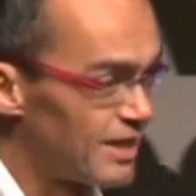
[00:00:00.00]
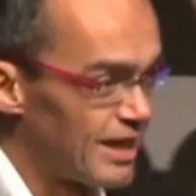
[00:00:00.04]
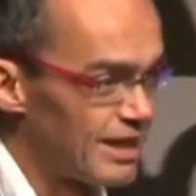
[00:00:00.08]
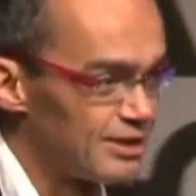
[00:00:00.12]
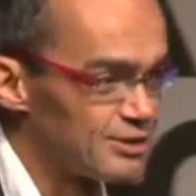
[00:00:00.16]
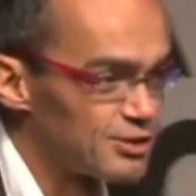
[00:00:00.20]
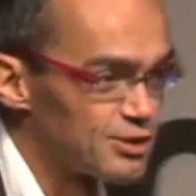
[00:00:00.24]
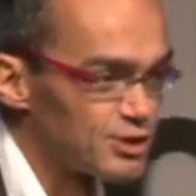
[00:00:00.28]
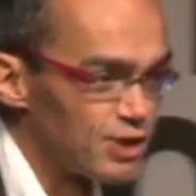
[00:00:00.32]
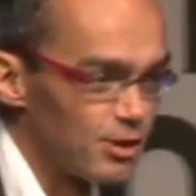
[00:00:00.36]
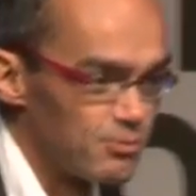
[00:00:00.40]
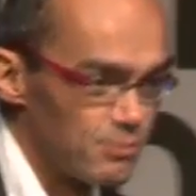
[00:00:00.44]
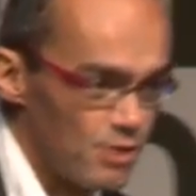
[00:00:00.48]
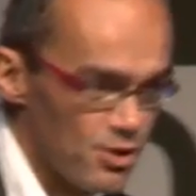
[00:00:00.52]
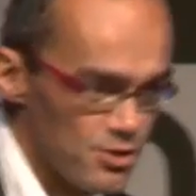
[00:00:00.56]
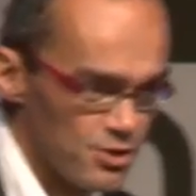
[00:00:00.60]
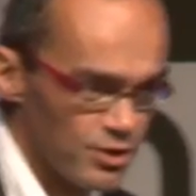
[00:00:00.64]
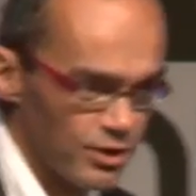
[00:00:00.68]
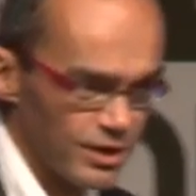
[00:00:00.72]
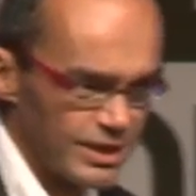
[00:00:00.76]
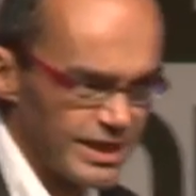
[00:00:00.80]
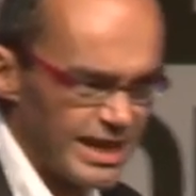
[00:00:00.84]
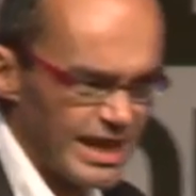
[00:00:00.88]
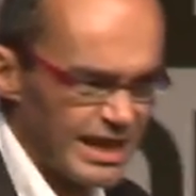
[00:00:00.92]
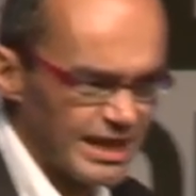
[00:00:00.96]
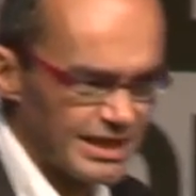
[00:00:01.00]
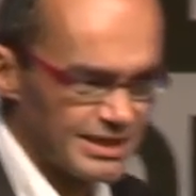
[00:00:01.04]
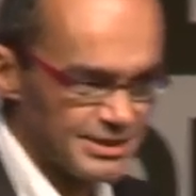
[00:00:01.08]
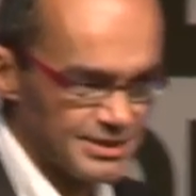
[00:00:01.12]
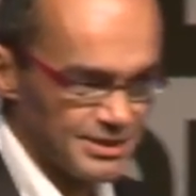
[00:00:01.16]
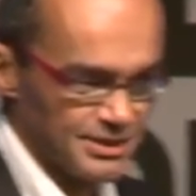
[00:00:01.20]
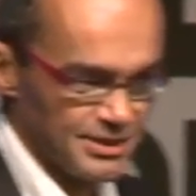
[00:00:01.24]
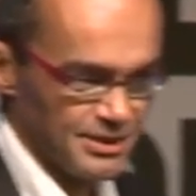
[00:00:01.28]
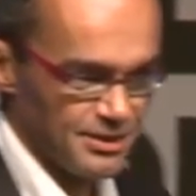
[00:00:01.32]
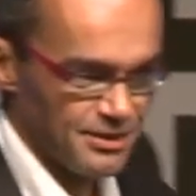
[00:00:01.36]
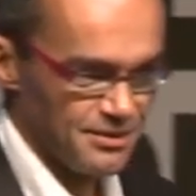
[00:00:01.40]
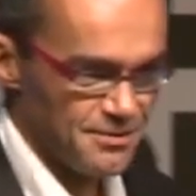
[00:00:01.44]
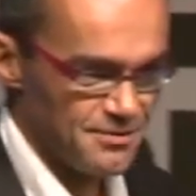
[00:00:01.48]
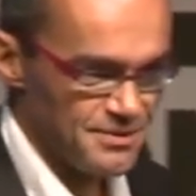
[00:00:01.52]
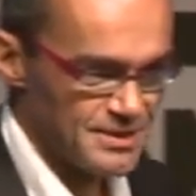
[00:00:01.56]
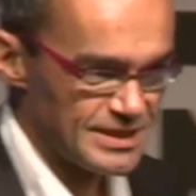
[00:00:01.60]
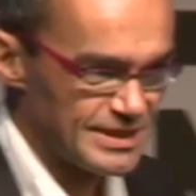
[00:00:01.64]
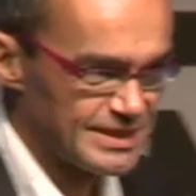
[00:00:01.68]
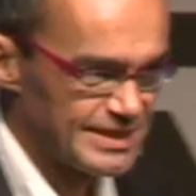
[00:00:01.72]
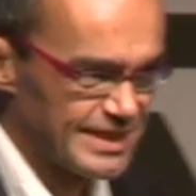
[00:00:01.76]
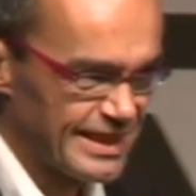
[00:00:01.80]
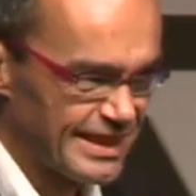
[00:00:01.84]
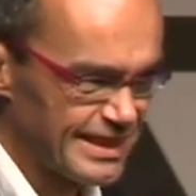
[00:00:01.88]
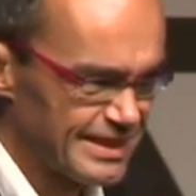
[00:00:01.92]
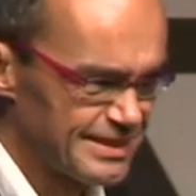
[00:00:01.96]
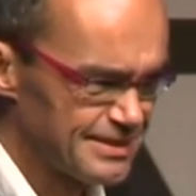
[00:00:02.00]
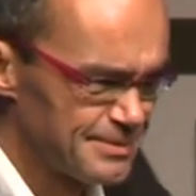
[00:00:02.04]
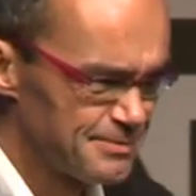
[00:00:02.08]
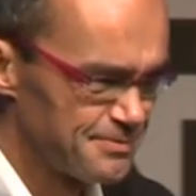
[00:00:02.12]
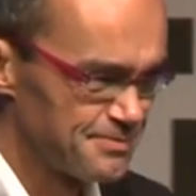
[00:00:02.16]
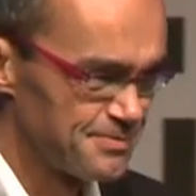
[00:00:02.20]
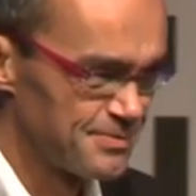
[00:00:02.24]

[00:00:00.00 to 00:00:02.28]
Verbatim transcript: and some other guys of this kind,